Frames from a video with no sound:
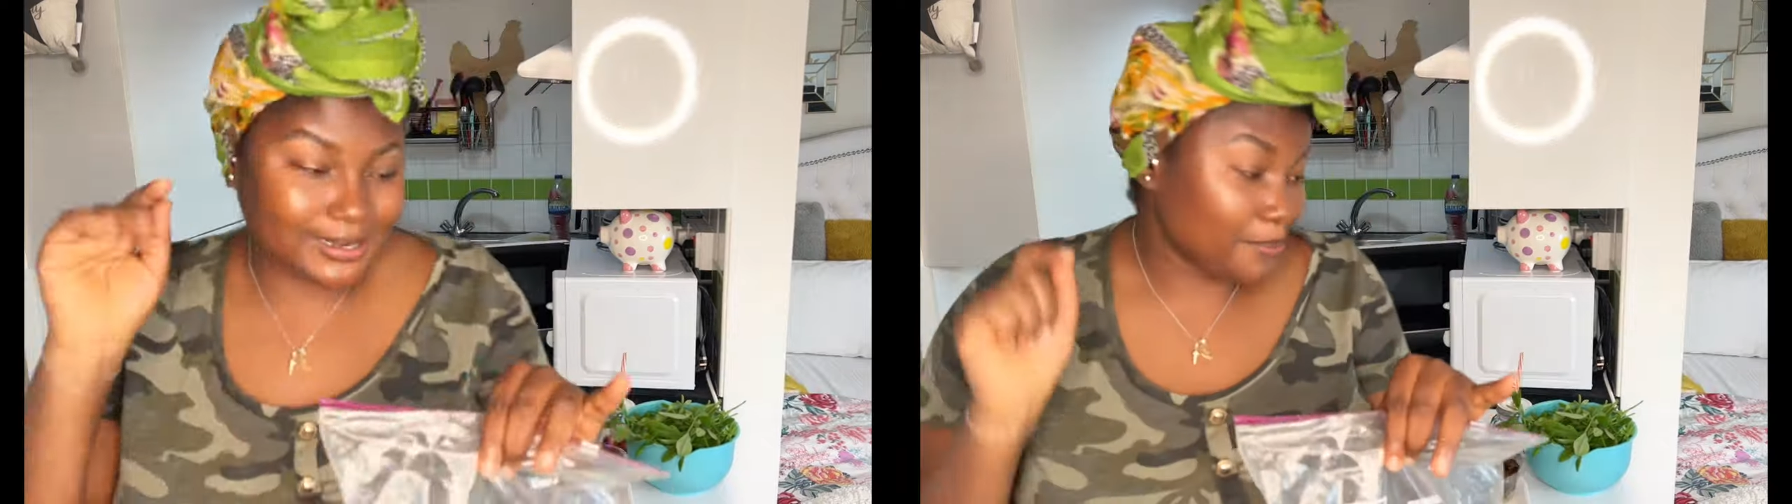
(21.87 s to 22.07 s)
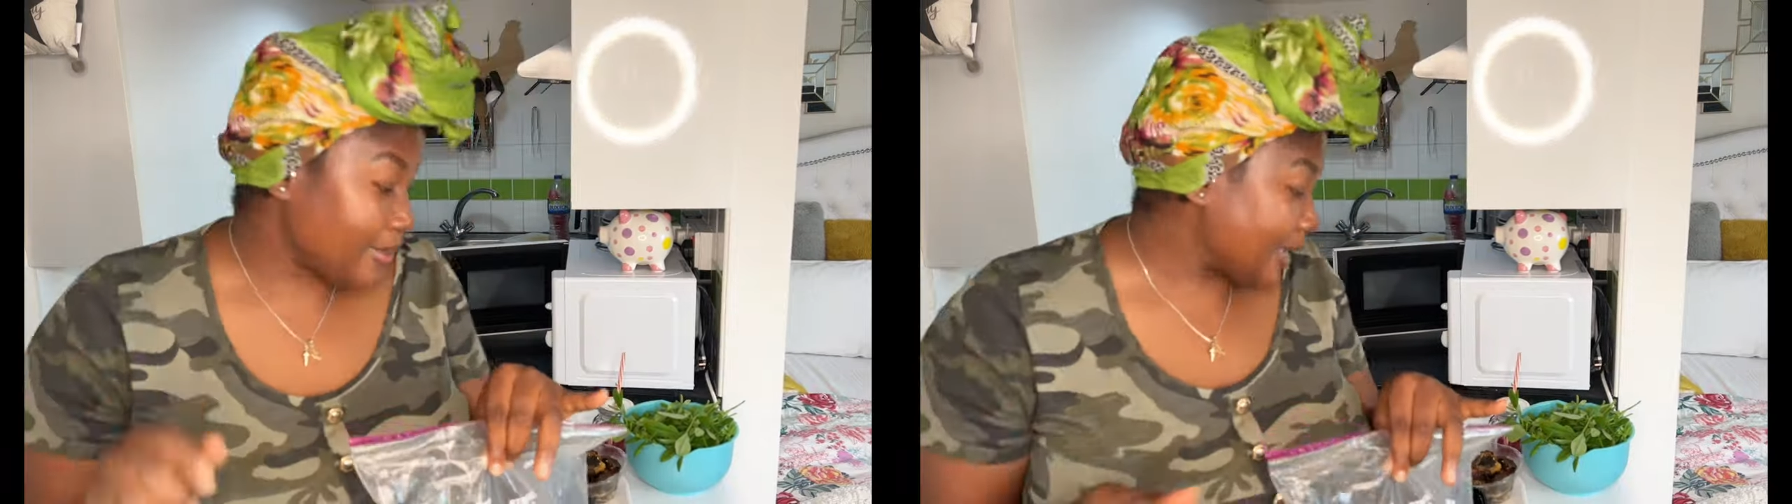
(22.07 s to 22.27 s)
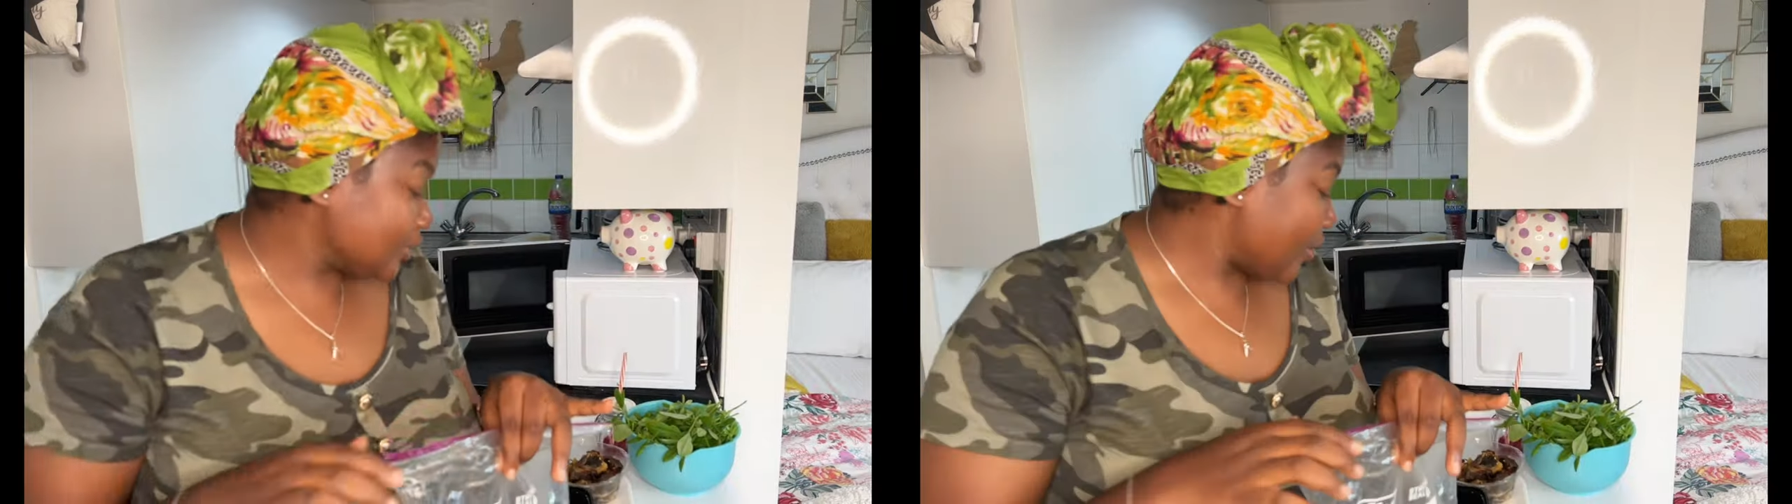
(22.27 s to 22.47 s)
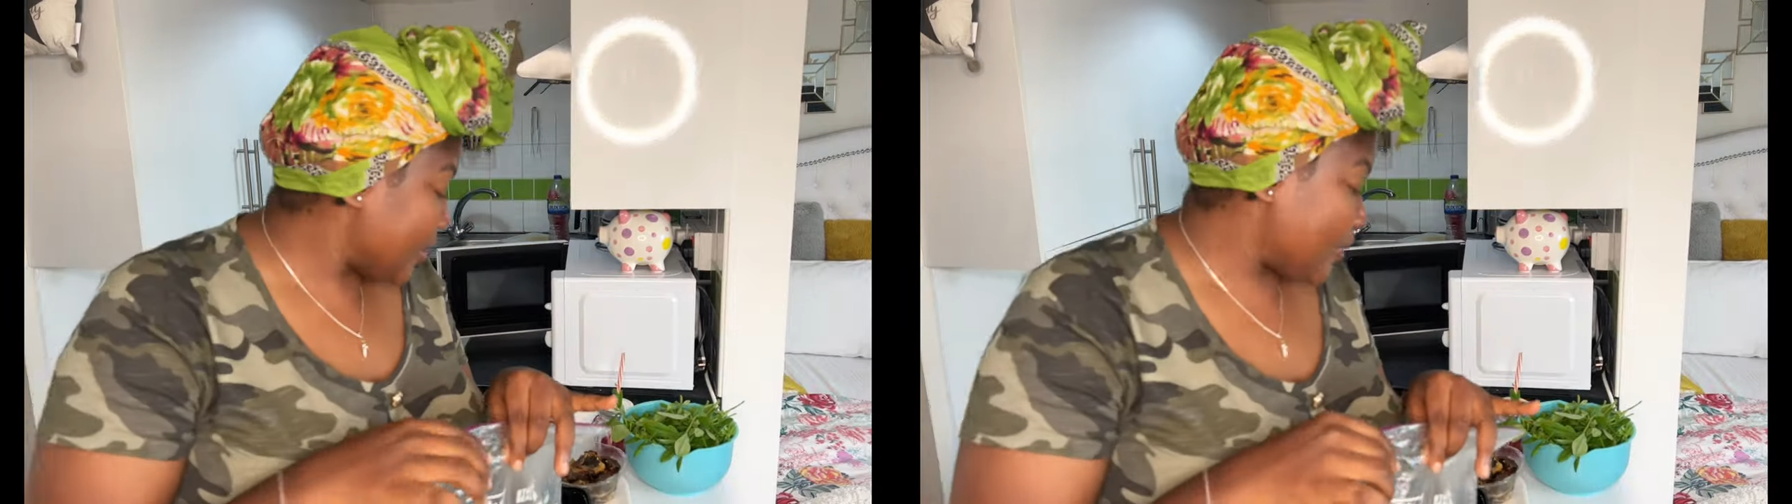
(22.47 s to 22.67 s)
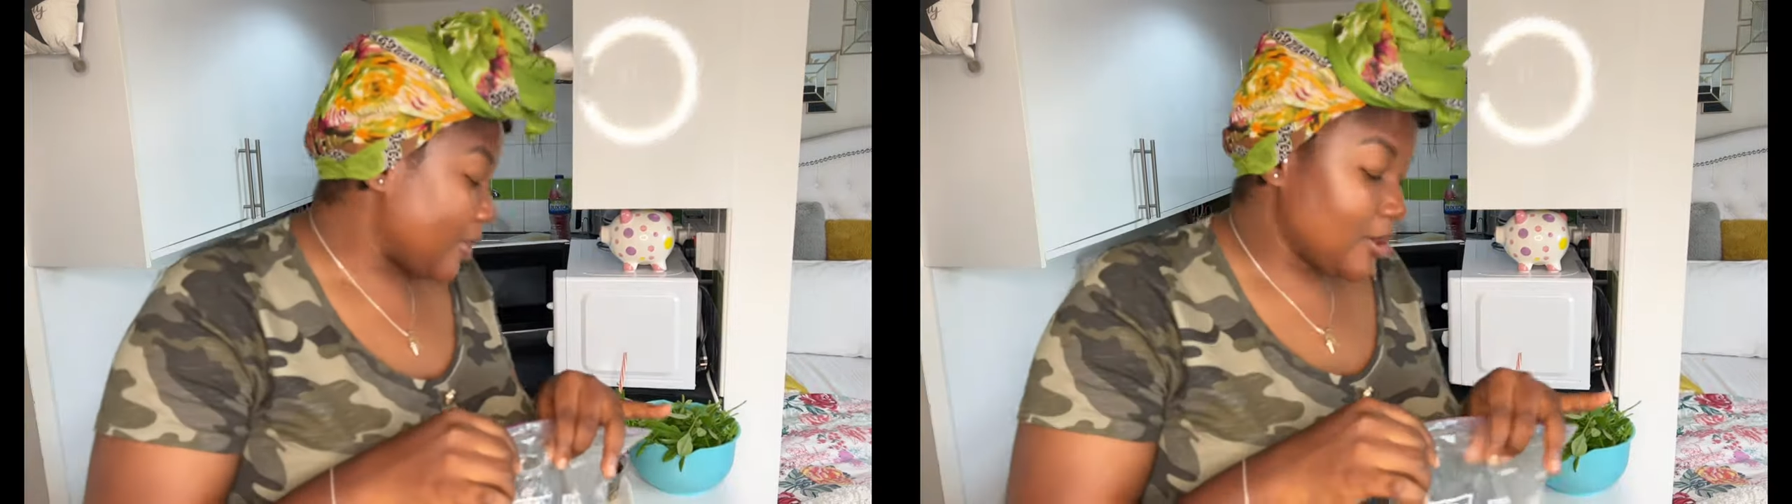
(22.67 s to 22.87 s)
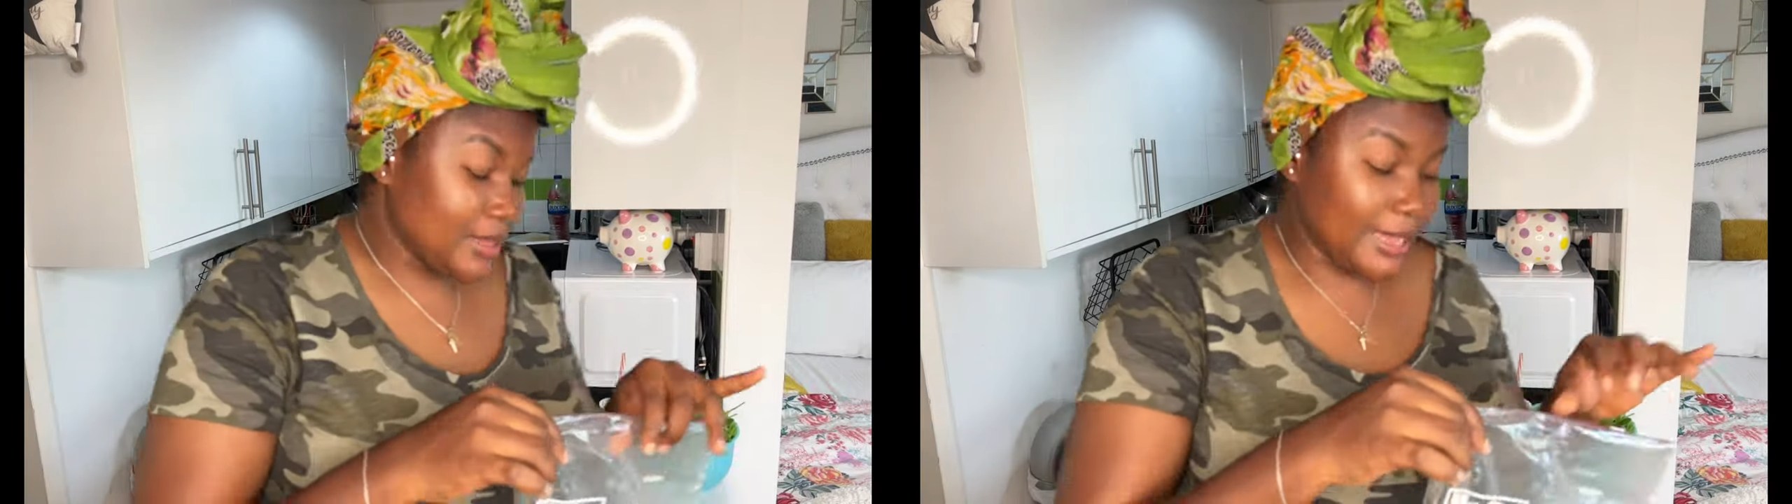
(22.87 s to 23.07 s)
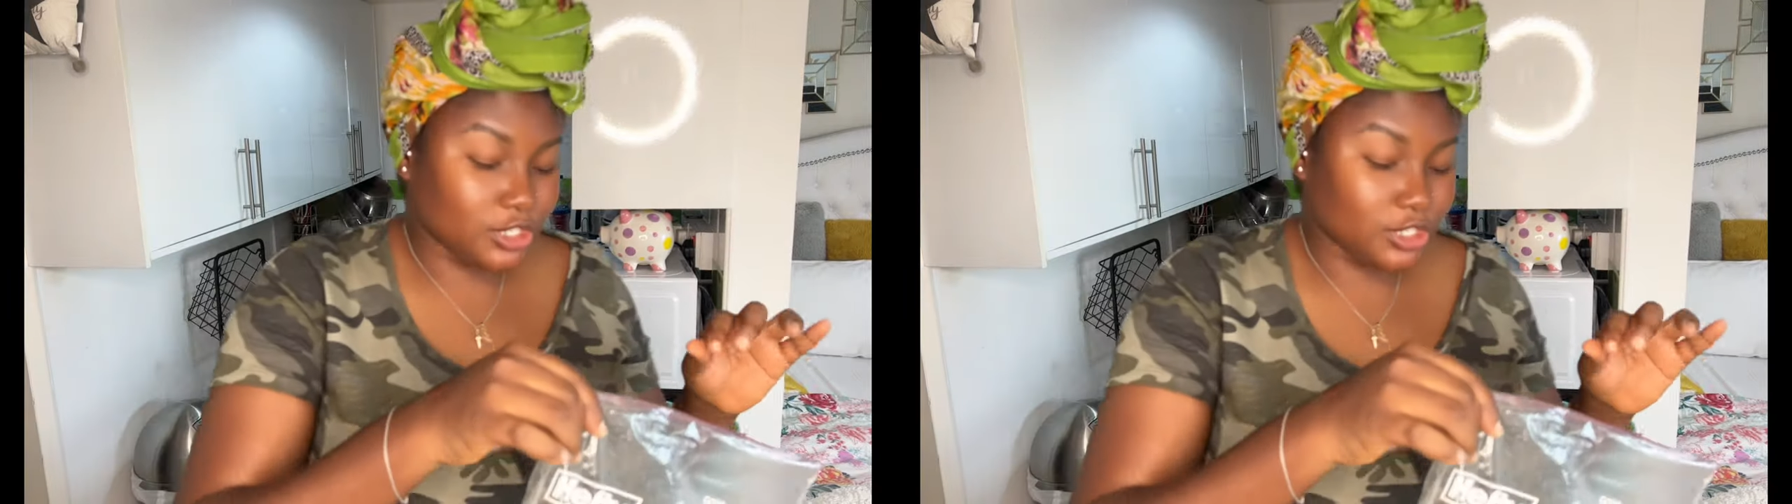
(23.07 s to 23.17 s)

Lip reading: I'm back, sorry about that.